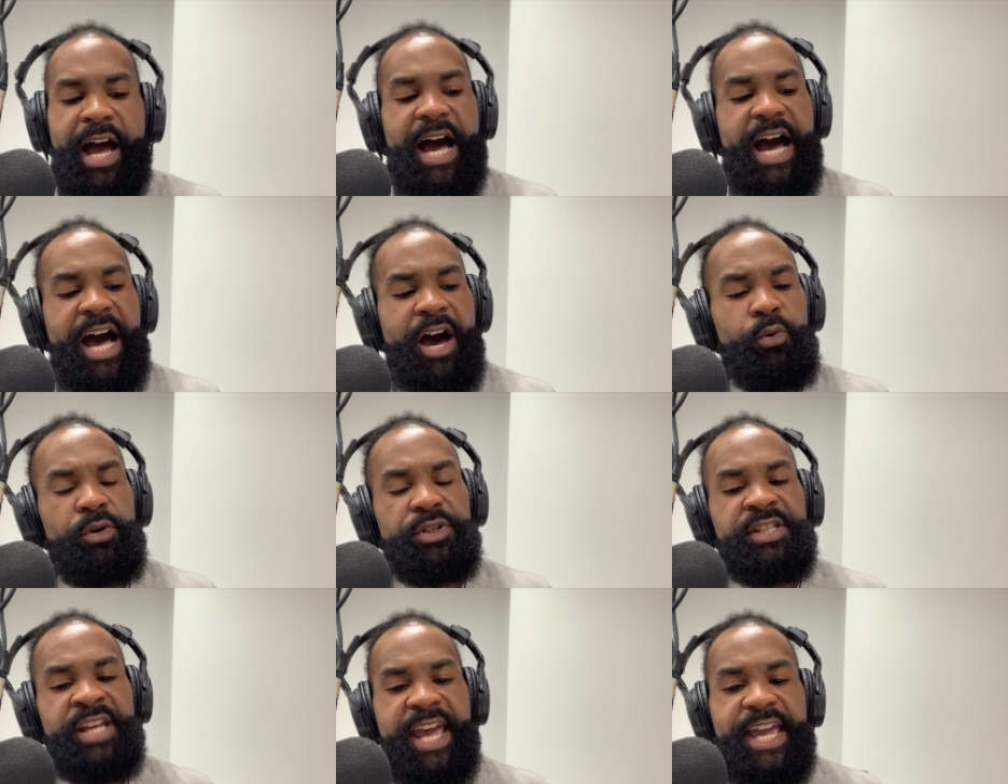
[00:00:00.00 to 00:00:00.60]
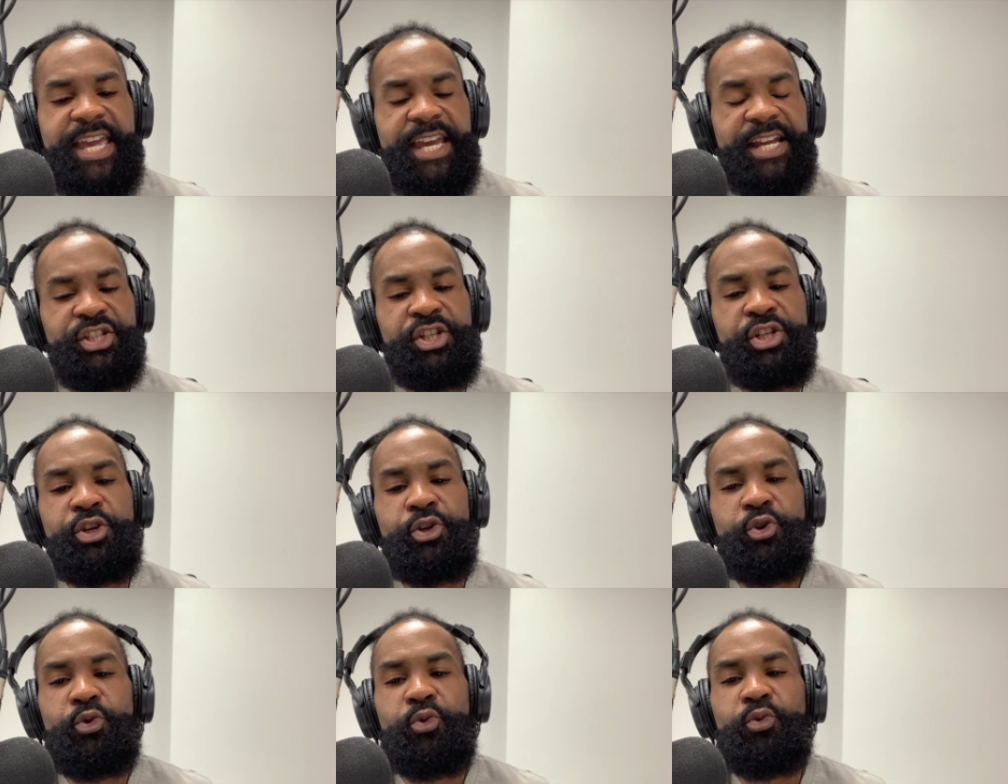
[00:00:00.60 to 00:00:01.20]
I will take it
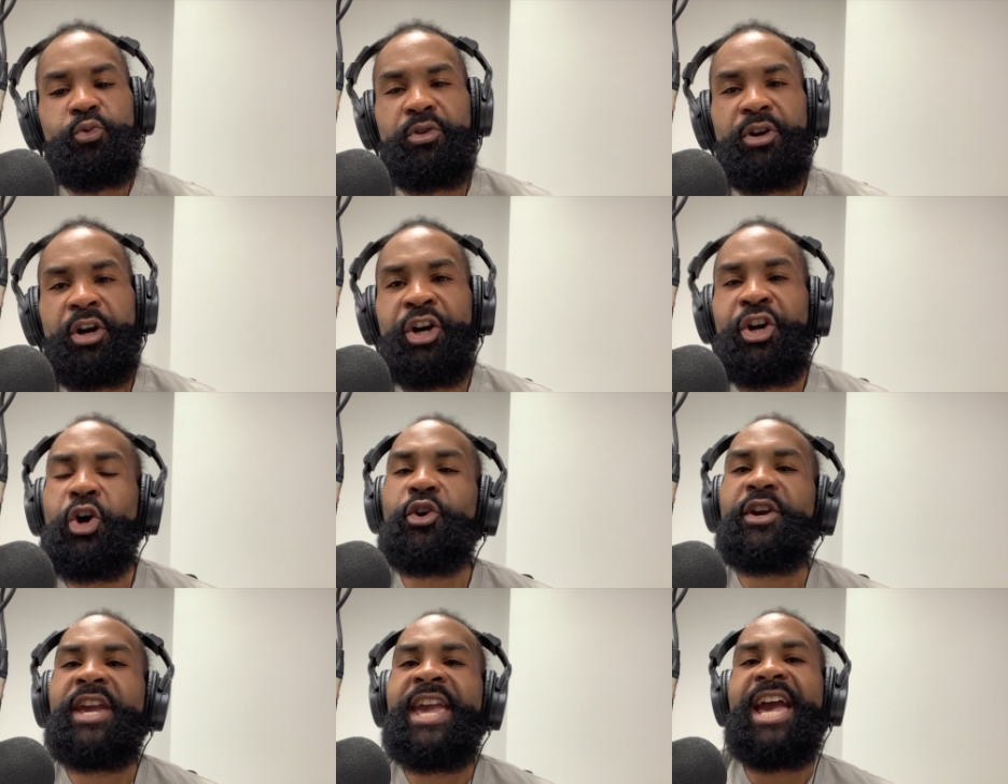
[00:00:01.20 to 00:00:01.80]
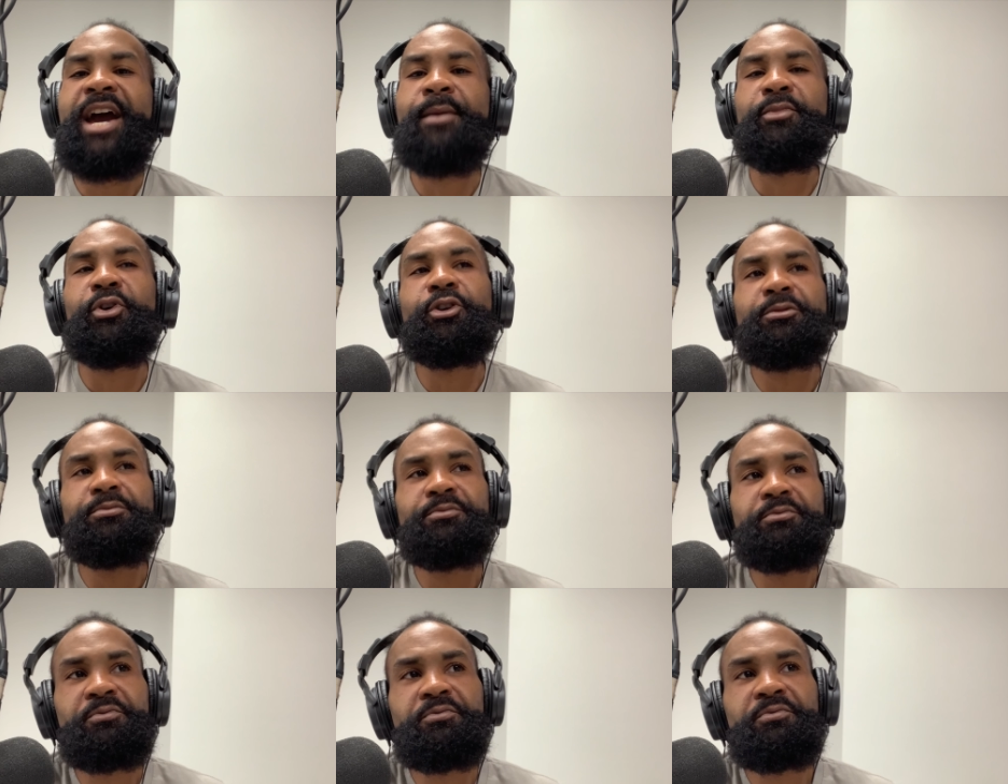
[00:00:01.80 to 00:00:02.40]
to Earl
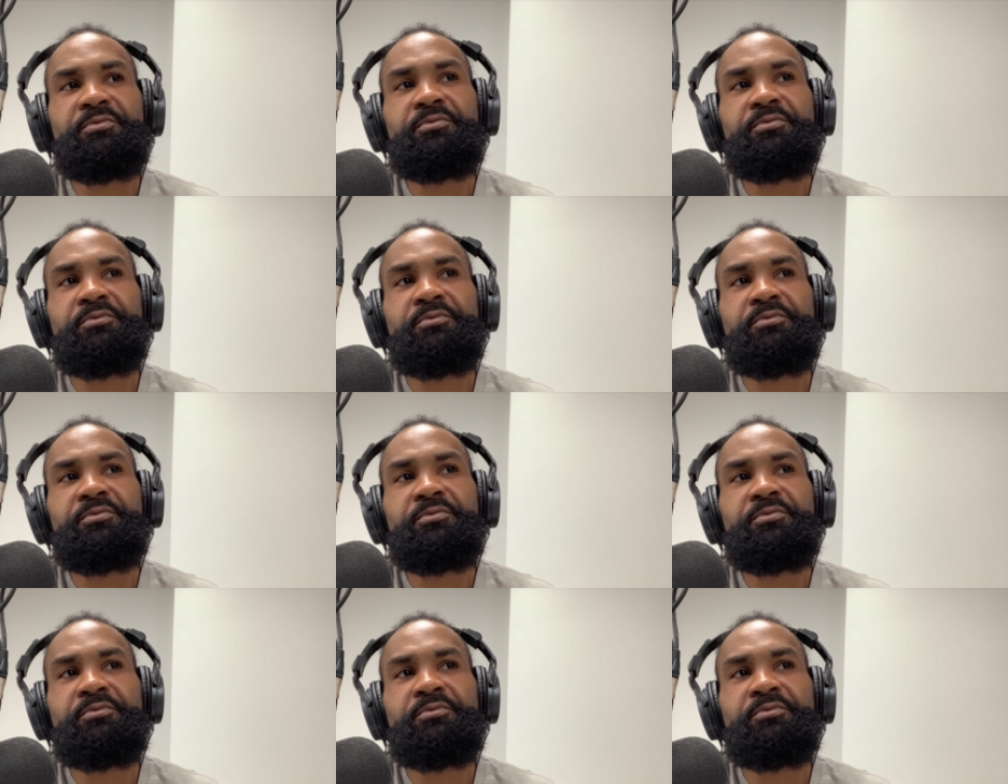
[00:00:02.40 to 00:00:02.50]
Campbell.